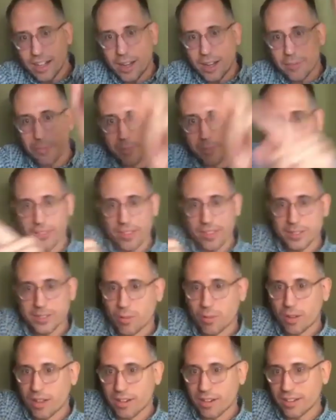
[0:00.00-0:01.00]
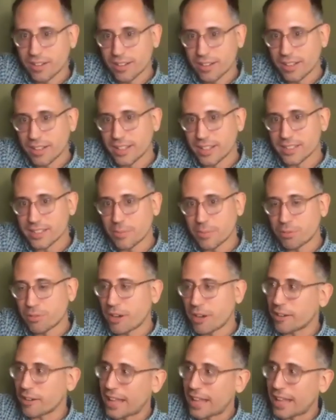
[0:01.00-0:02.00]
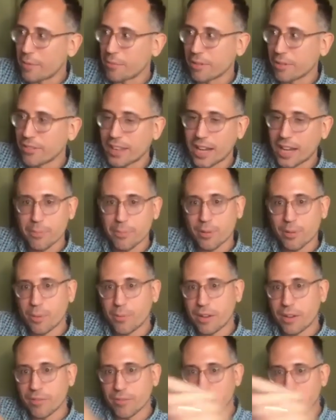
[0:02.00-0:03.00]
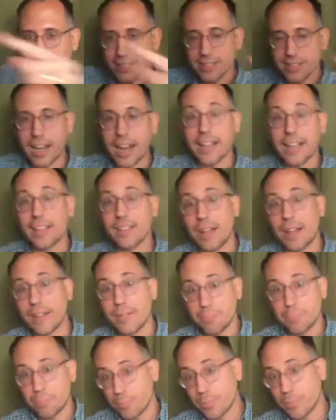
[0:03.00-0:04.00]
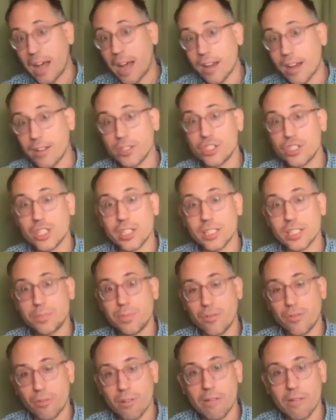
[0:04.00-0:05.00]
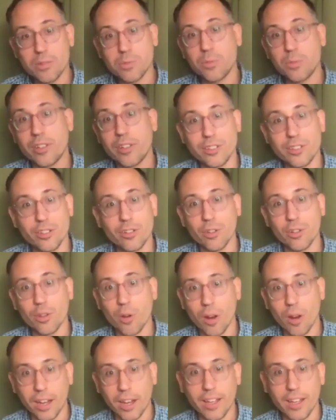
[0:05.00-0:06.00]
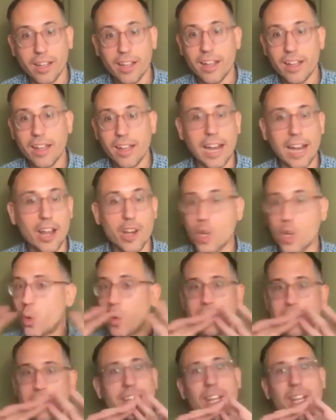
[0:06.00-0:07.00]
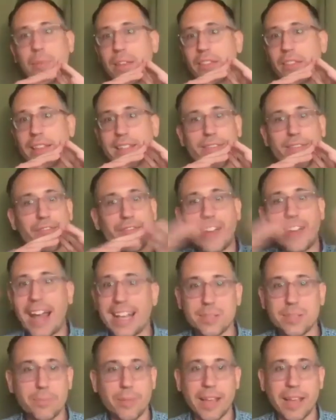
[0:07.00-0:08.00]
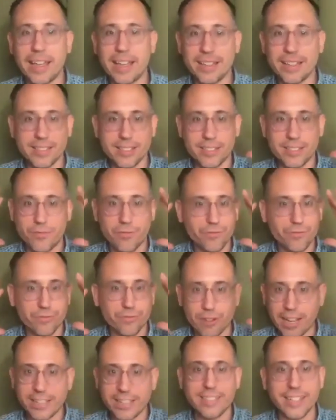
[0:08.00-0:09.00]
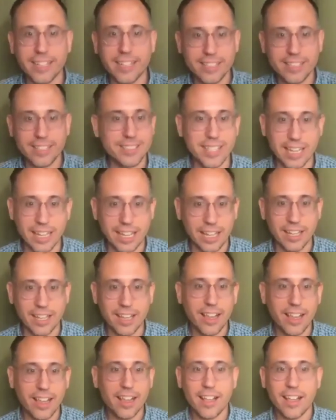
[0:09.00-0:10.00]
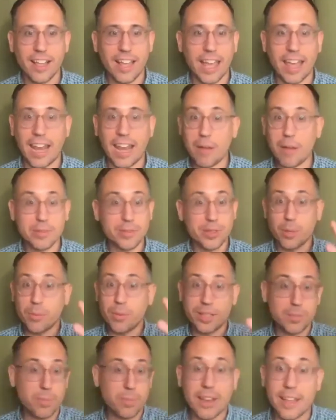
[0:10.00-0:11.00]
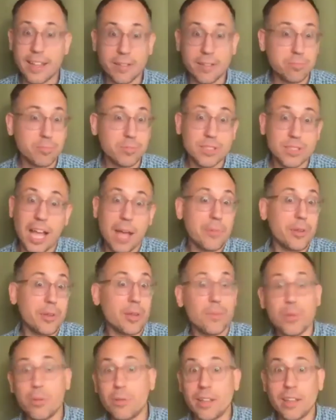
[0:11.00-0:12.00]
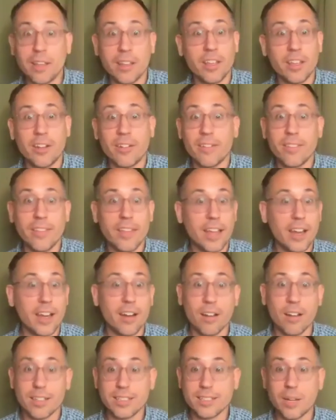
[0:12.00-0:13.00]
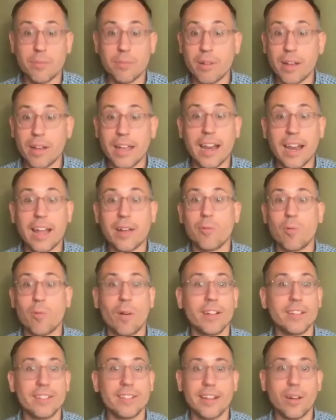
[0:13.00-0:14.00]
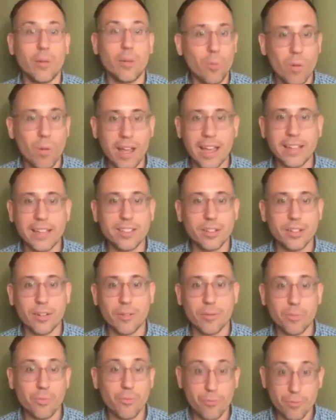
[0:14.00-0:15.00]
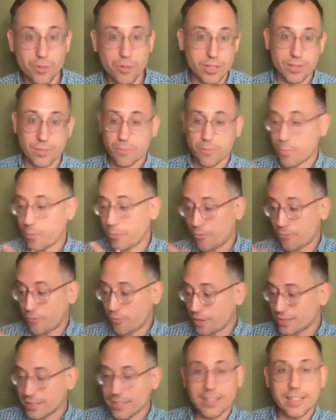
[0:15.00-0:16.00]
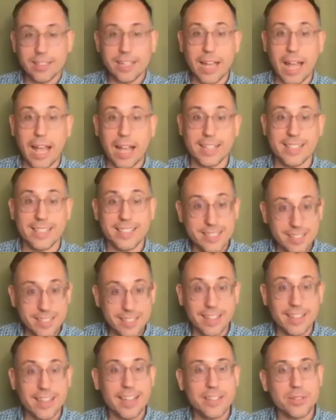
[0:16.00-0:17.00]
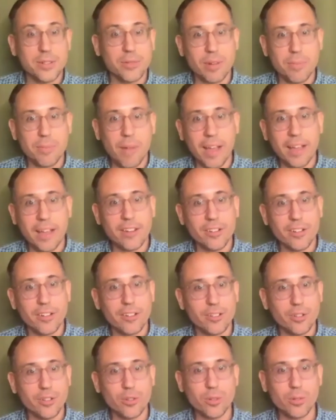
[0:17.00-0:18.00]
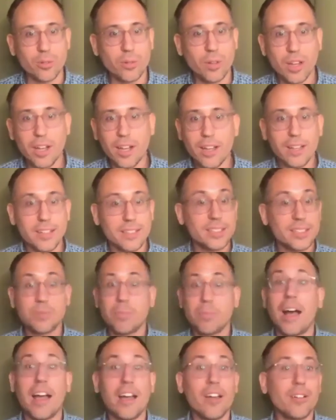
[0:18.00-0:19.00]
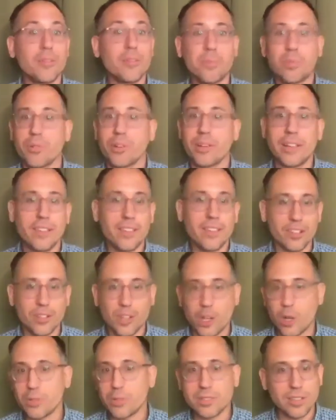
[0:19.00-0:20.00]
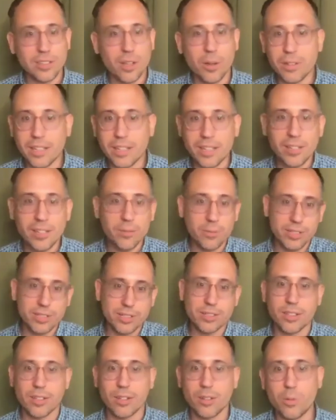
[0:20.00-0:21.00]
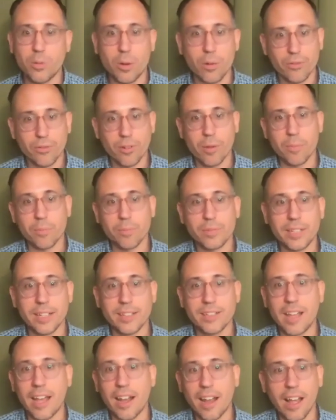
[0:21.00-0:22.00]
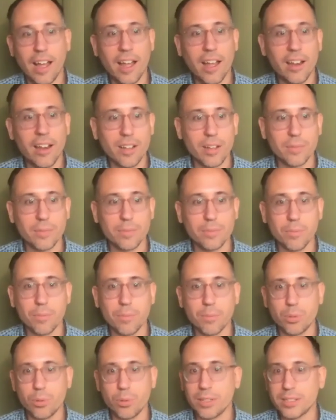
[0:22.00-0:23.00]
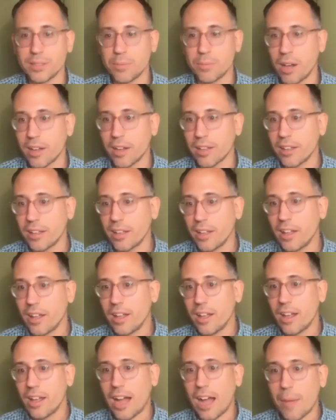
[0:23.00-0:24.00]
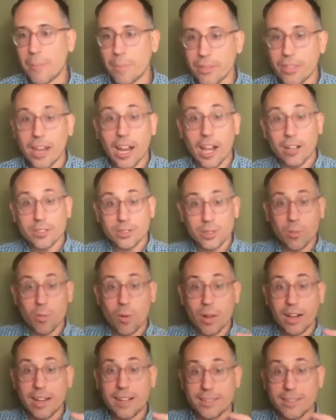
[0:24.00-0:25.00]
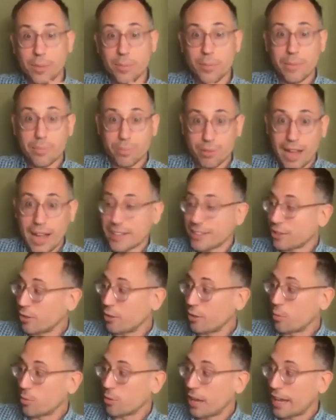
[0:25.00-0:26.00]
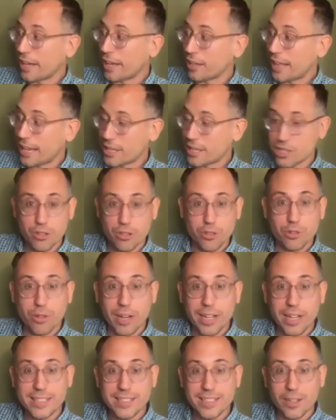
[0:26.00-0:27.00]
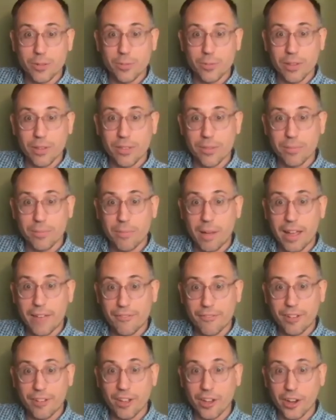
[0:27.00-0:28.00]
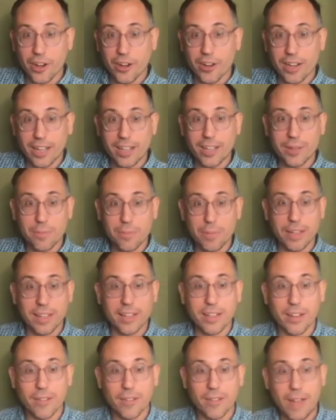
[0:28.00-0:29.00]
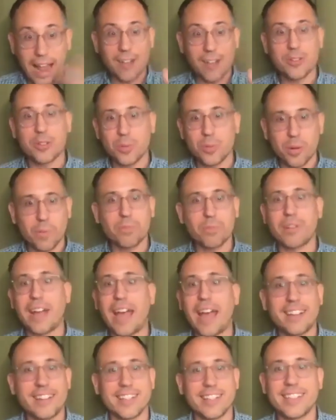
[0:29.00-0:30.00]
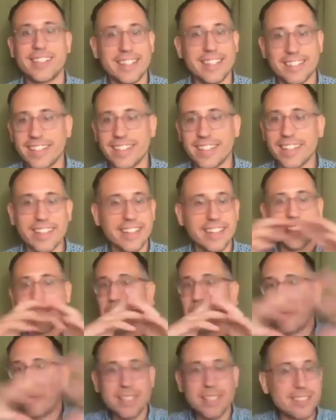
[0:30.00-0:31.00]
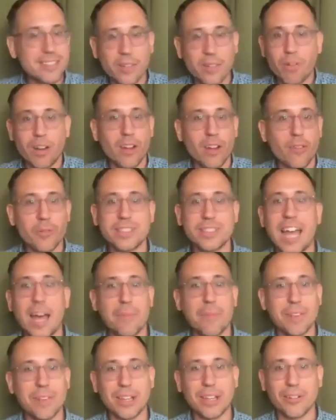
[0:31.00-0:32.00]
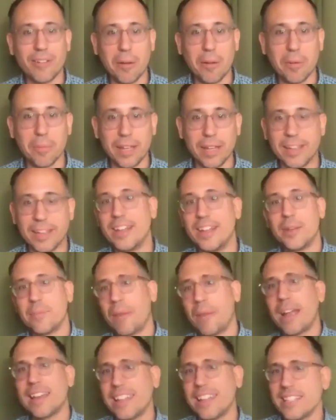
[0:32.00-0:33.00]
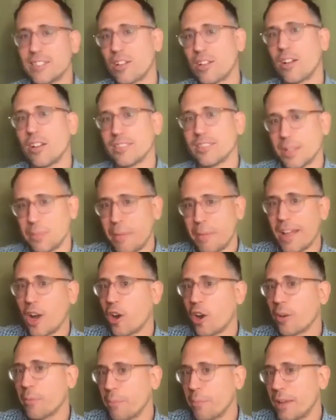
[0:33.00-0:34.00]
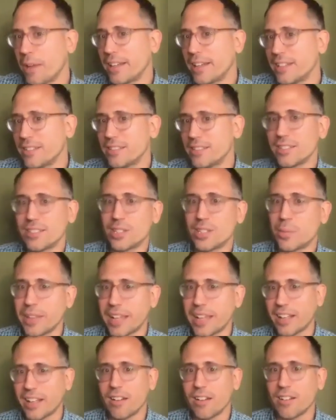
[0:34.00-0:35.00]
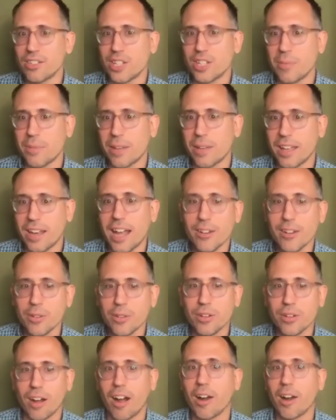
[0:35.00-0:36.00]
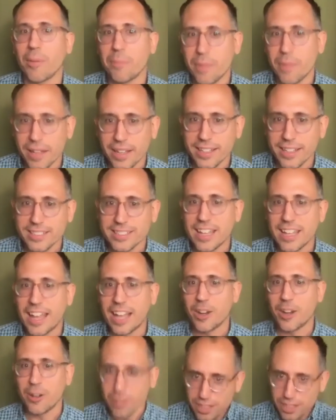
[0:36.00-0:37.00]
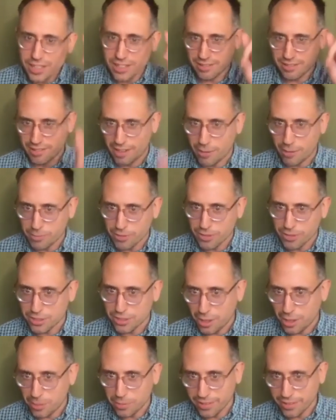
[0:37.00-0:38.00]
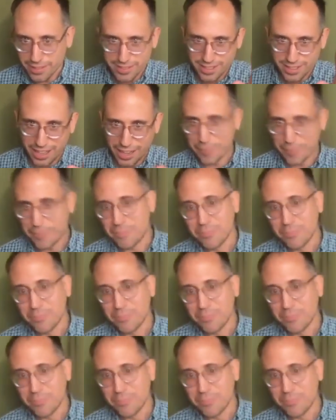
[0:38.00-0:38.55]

But this one is a prayer labyrinth that I put on my wrist, and I got it just before I was moving to New York, and I knew it was going to be this fast-paced, frantic city, and I was going to be spending time commuting here and there on a subway, and I wanted a way to just physically, I could see it as a reminder to smile, breathe, and go slowly, which is a quote from Thich Nhat Hanh, a Buddhist monk. But then I also wanted it to be practical, where I could actually trace it with my finger, and it could be of actual practice I did in the midst of whatever was happening around me. My niece calls it my arm maze. She'd be like, Uncle Jim, can I do your arm maze? I go, not with the Sharpie this time.